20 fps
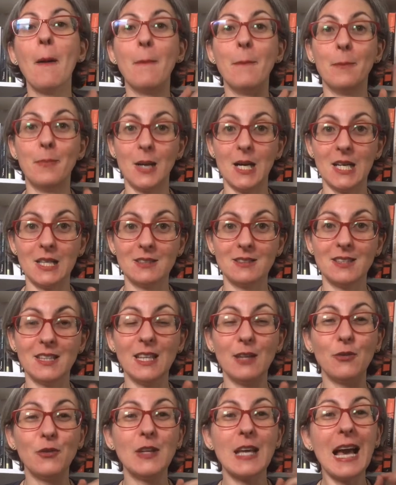But
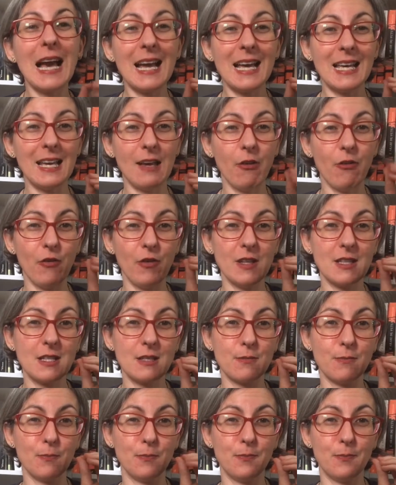if
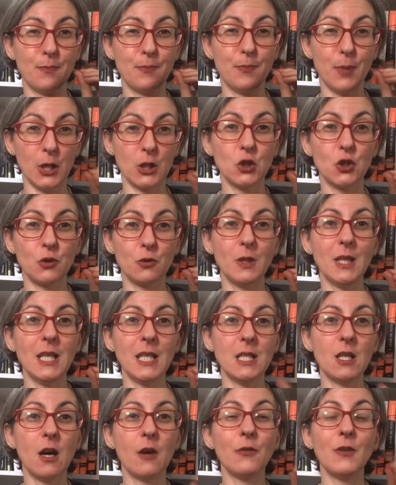it's buttery
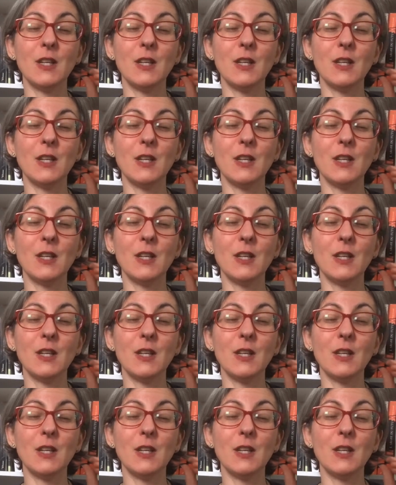enough,